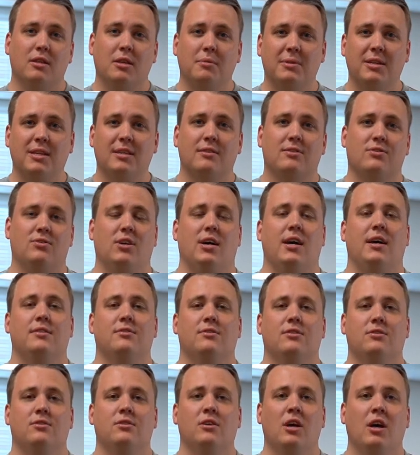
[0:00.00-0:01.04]
limited
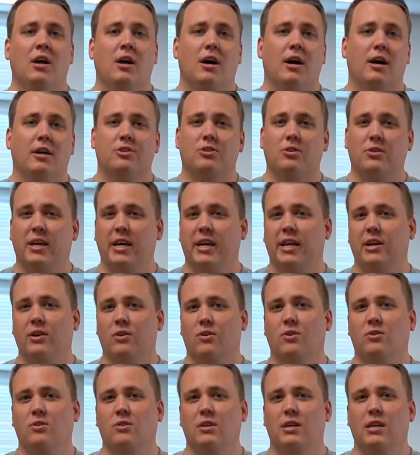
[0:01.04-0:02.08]
sizes. So get here
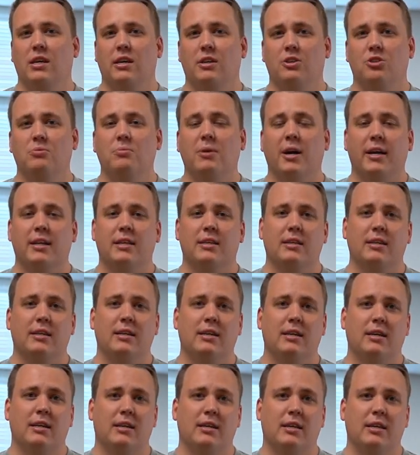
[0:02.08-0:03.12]
early and you might
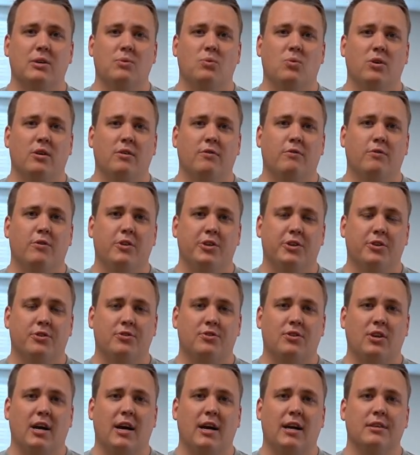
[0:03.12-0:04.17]
could get one for your
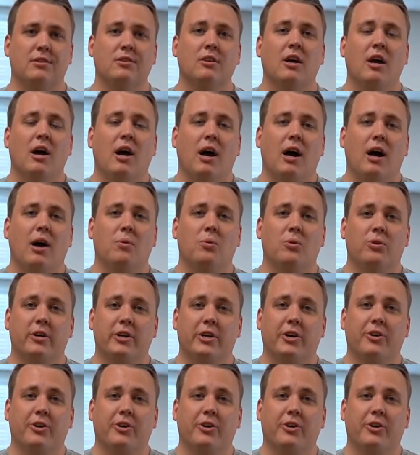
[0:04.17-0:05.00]
size. We're